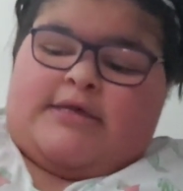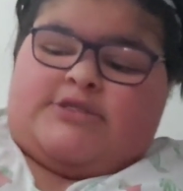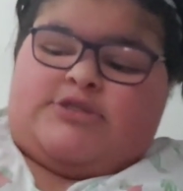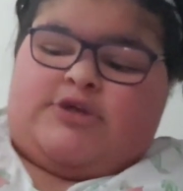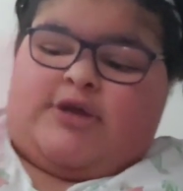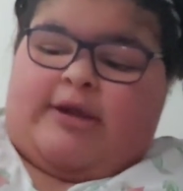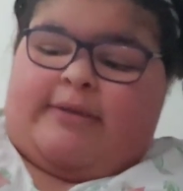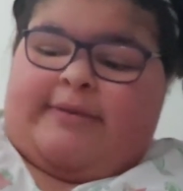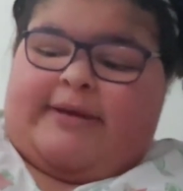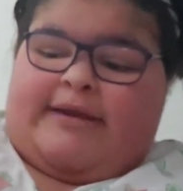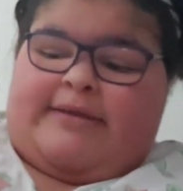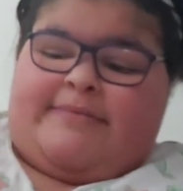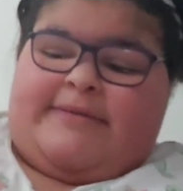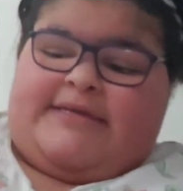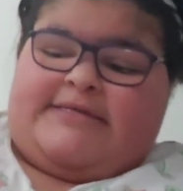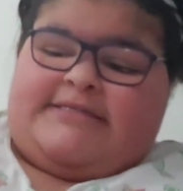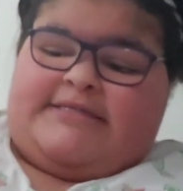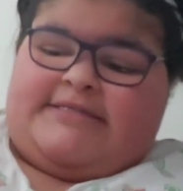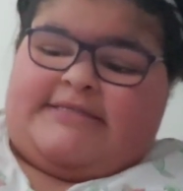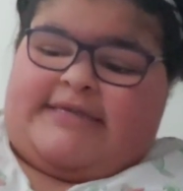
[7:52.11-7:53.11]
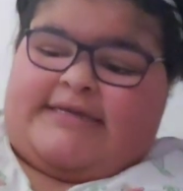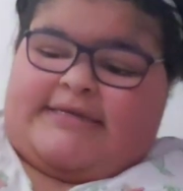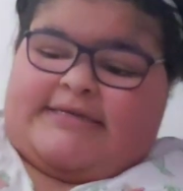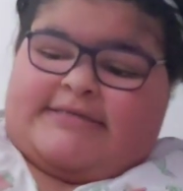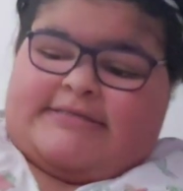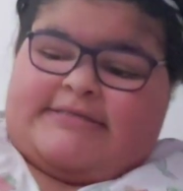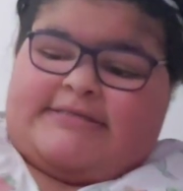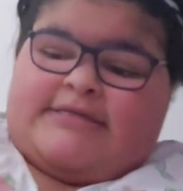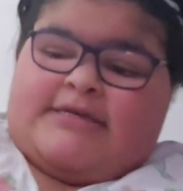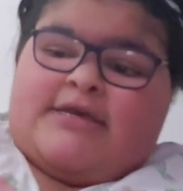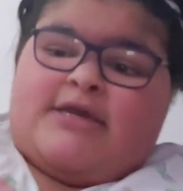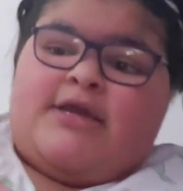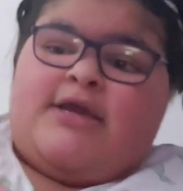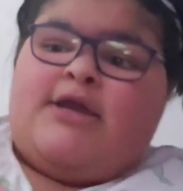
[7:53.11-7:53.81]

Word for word: strawberry pixie sticks,